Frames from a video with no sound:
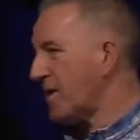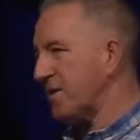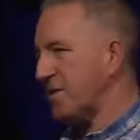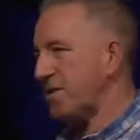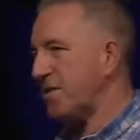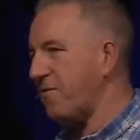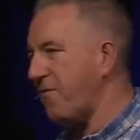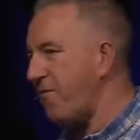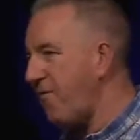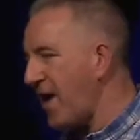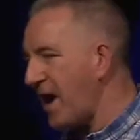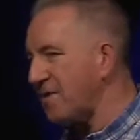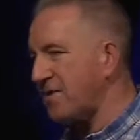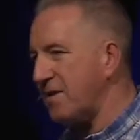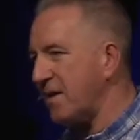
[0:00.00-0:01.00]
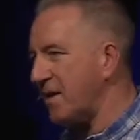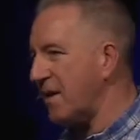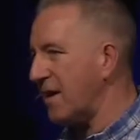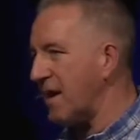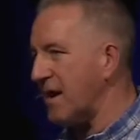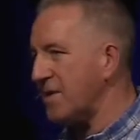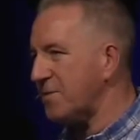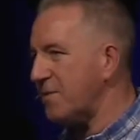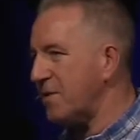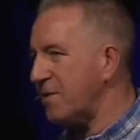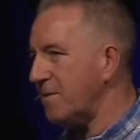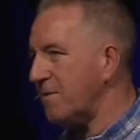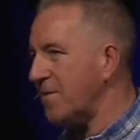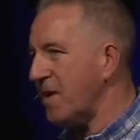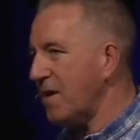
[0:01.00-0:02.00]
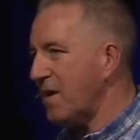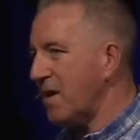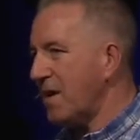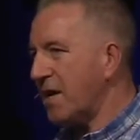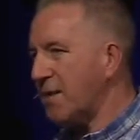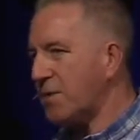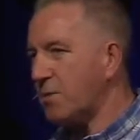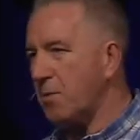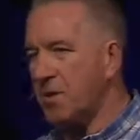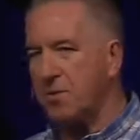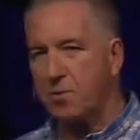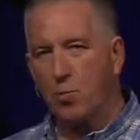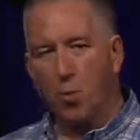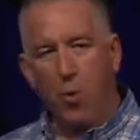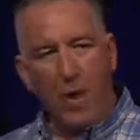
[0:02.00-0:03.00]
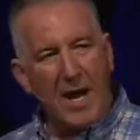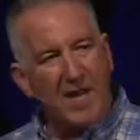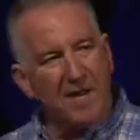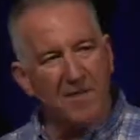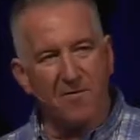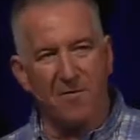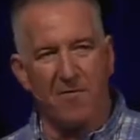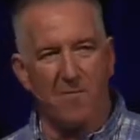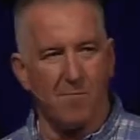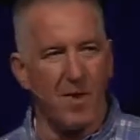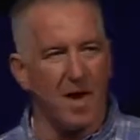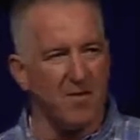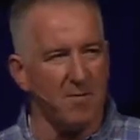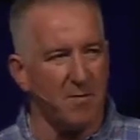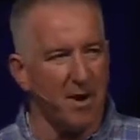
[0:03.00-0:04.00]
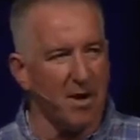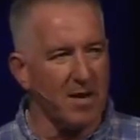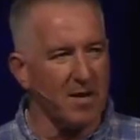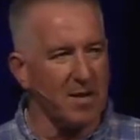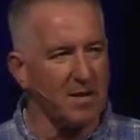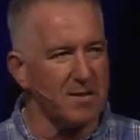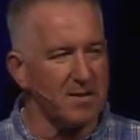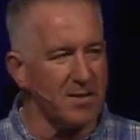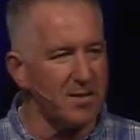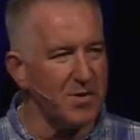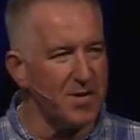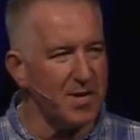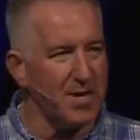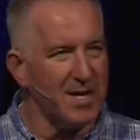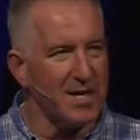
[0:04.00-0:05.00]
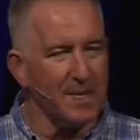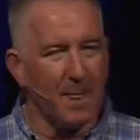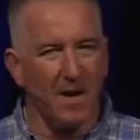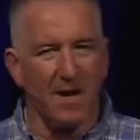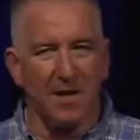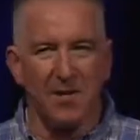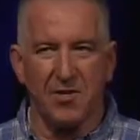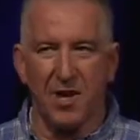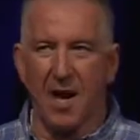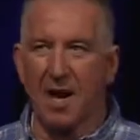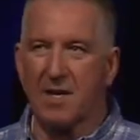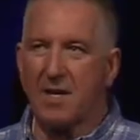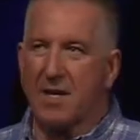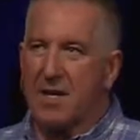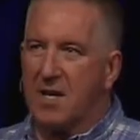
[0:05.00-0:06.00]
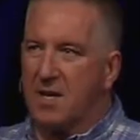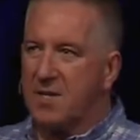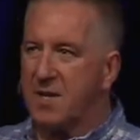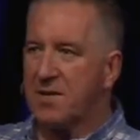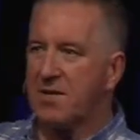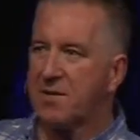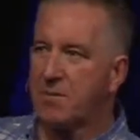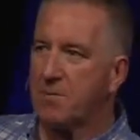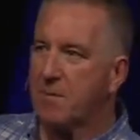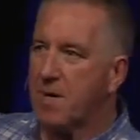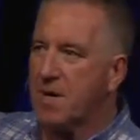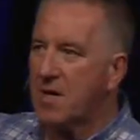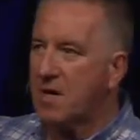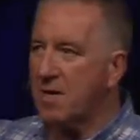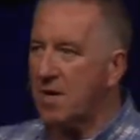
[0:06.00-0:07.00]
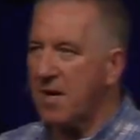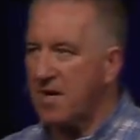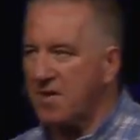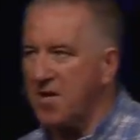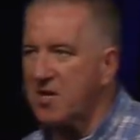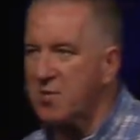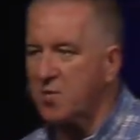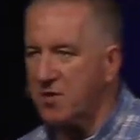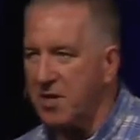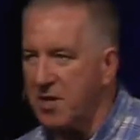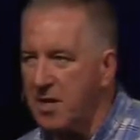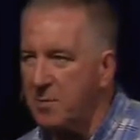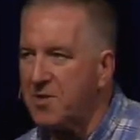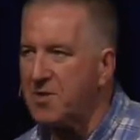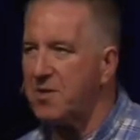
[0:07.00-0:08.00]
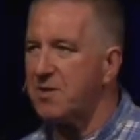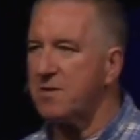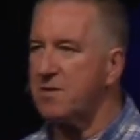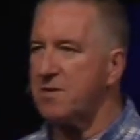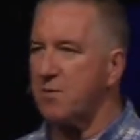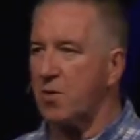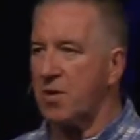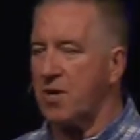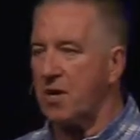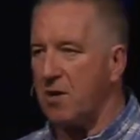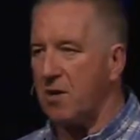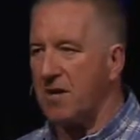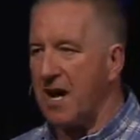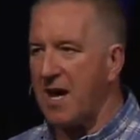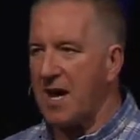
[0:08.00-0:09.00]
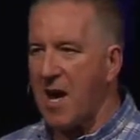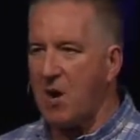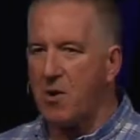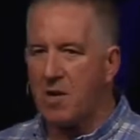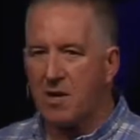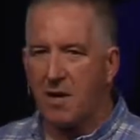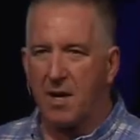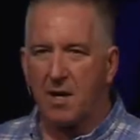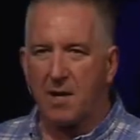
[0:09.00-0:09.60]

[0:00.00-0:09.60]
think, just a fascinating gospel. It's way different from Matthew, Mark, and Luke. John does some things with images. We're going to look at how he